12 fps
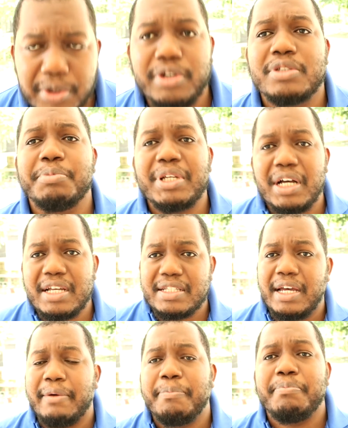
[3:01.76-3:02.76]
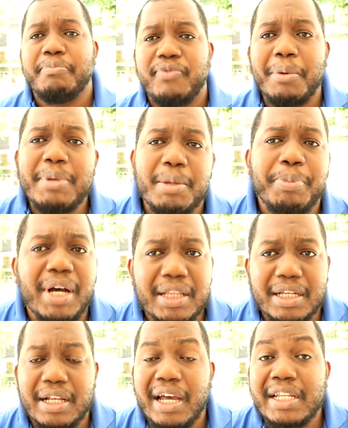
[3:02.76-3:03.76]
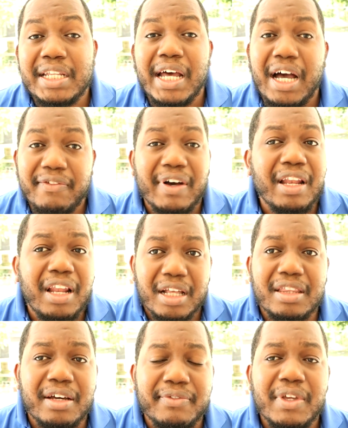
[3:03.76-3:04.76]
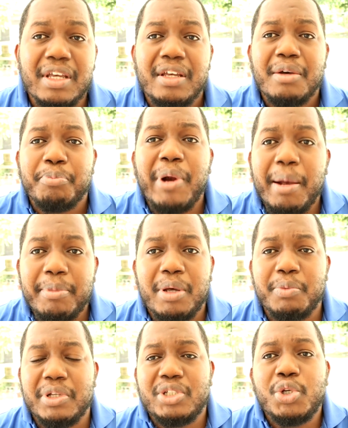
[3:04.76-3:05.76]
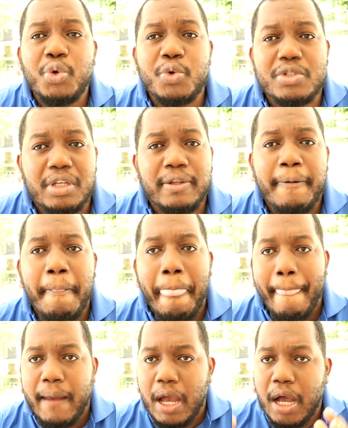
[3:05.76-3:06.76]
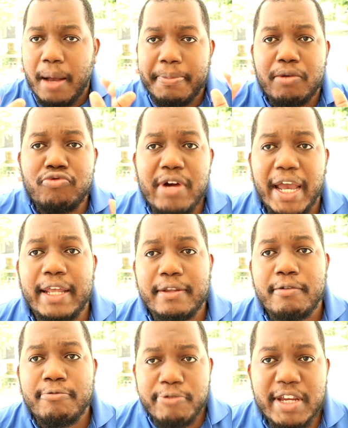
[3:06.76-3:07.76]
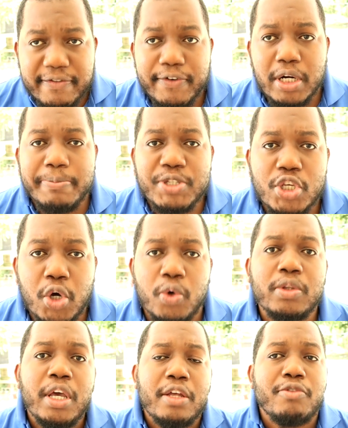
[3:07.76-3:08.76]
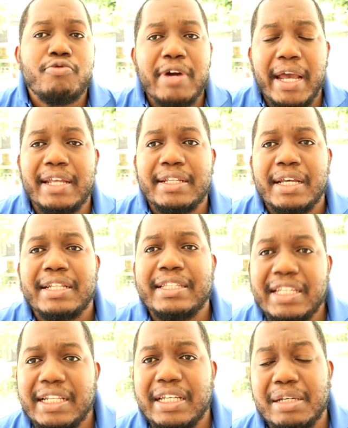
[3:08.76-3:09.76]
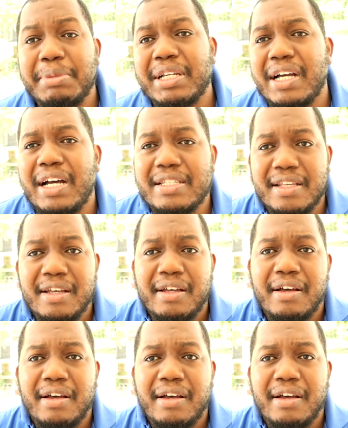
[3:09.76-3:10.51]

works. Because for me particularly, I did have a lot of problem with choosing the right reverb sound, the right delay, because